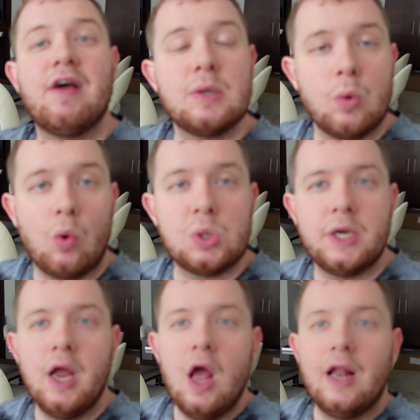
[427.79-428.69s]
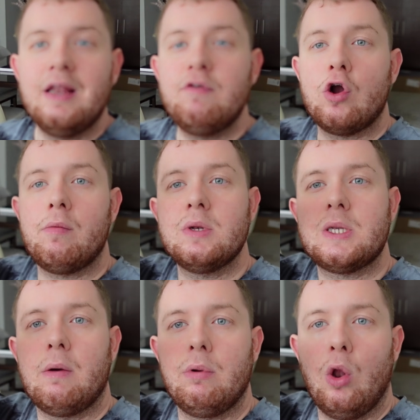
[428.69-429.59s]
Thanks for watching. Leave your comments
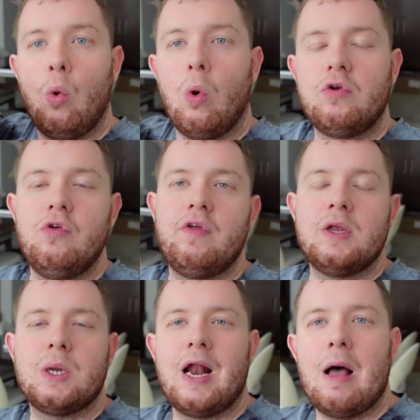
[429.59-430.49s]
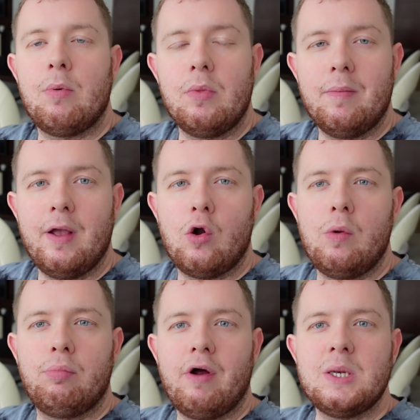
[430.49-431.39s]
down below what you think is going to happen with the
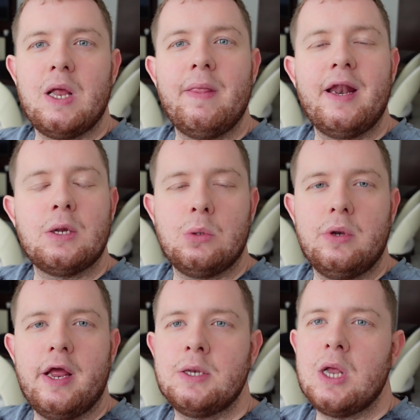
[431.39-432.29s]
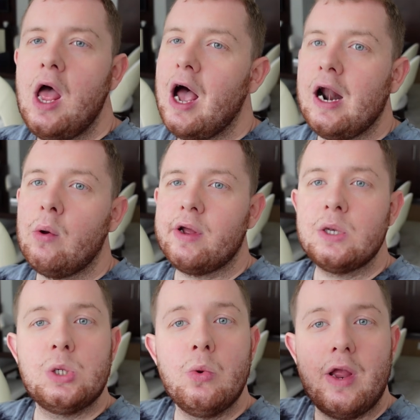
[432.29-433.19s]
Bitcoin price in the next few days. And I'll
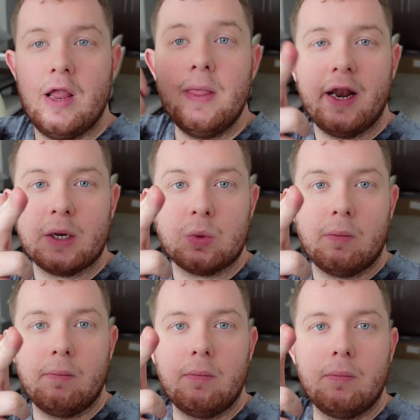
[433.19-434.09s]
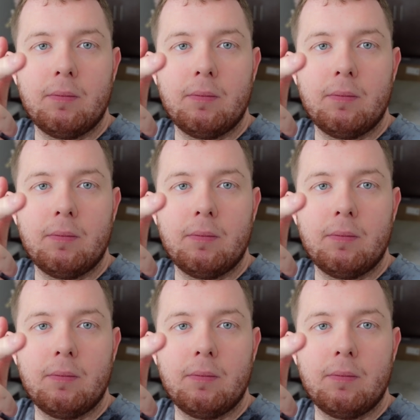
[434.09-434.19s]
catch you in the next one.